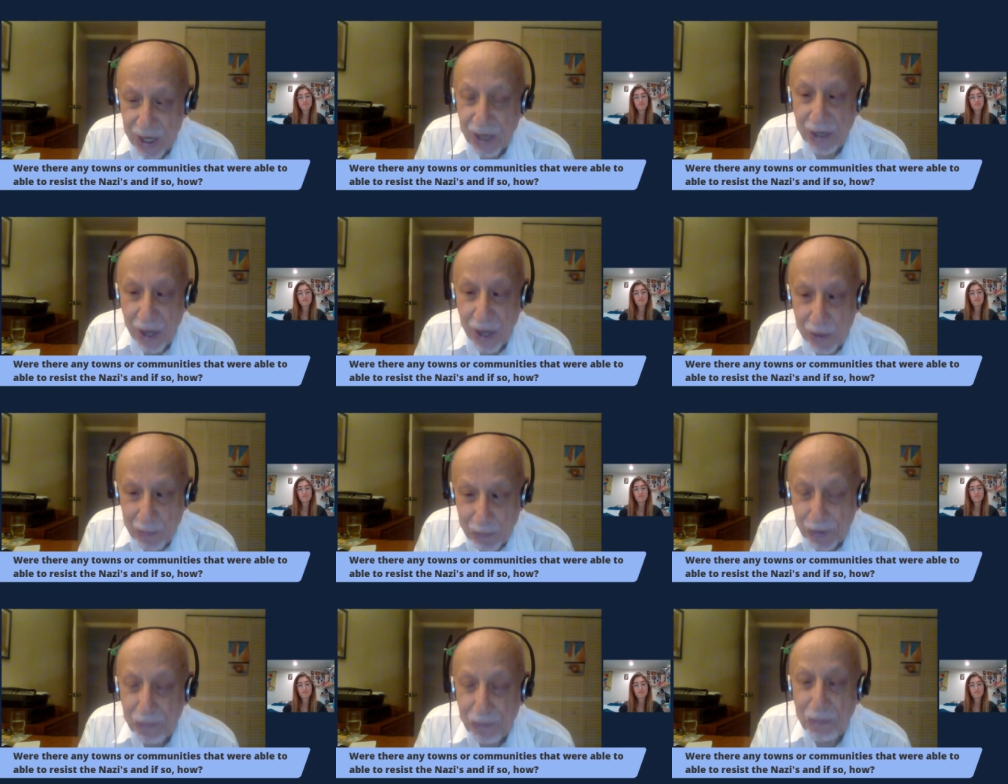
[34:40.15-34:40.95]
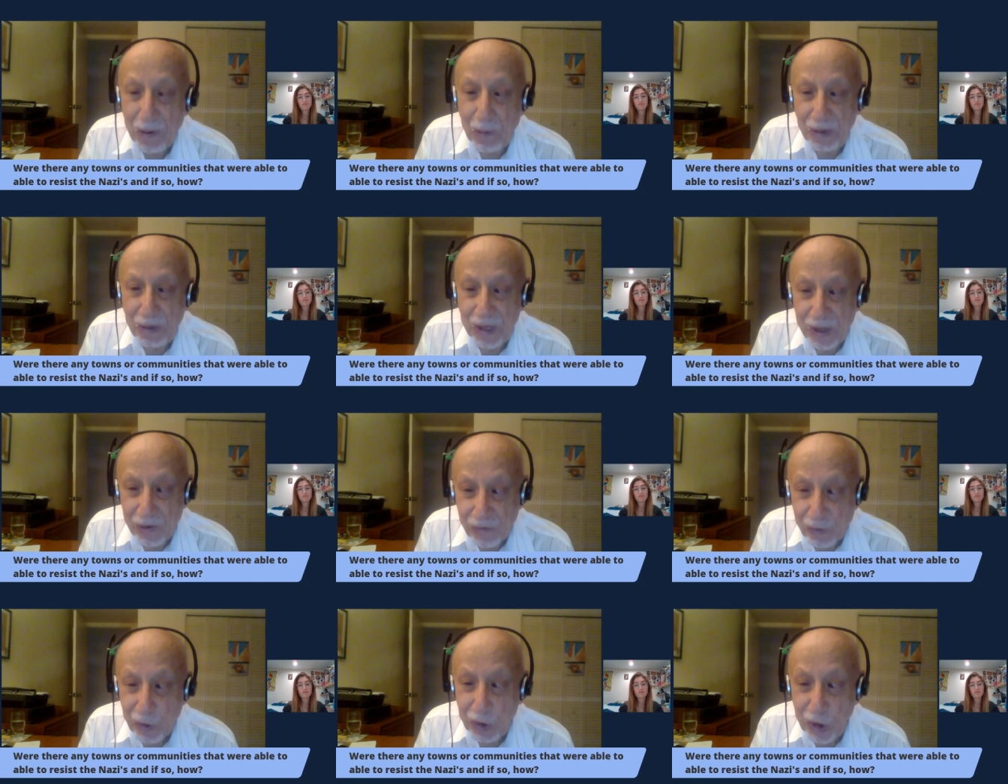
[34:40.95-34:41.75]
they probably
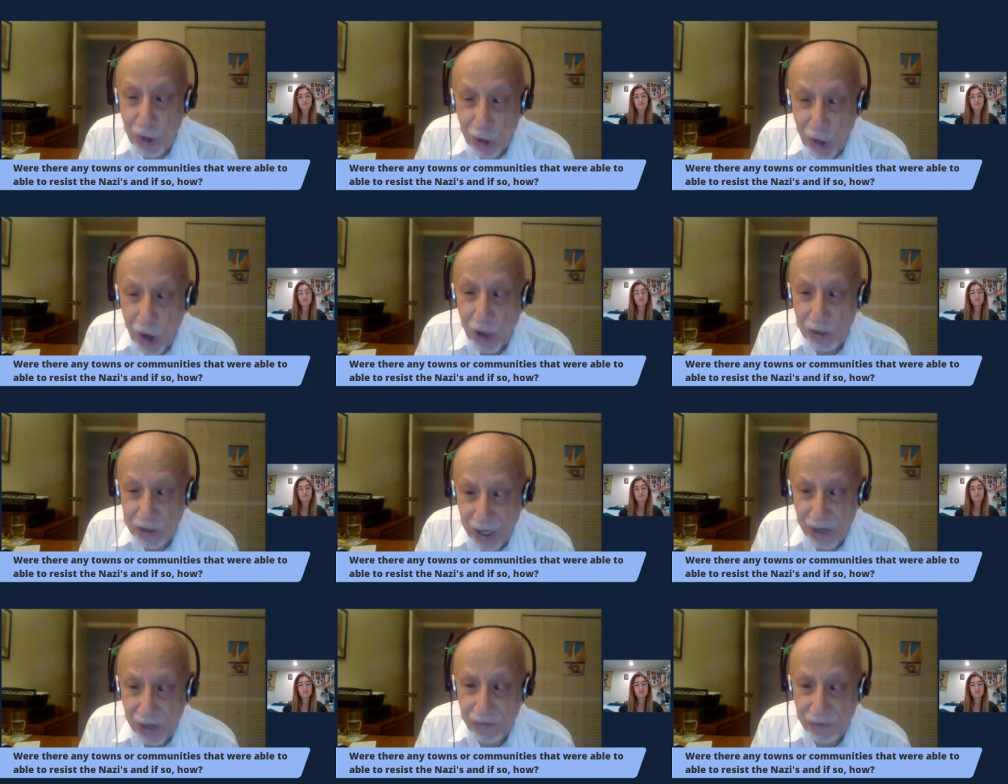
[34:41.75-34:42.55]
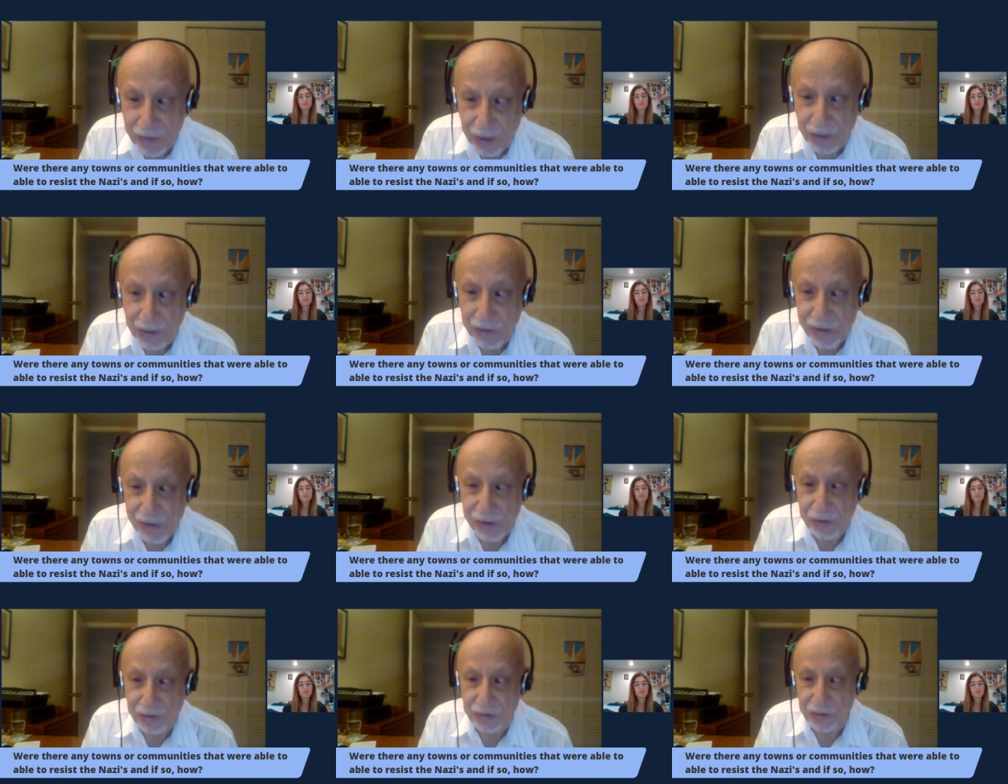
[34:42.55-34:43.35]
would not have done so.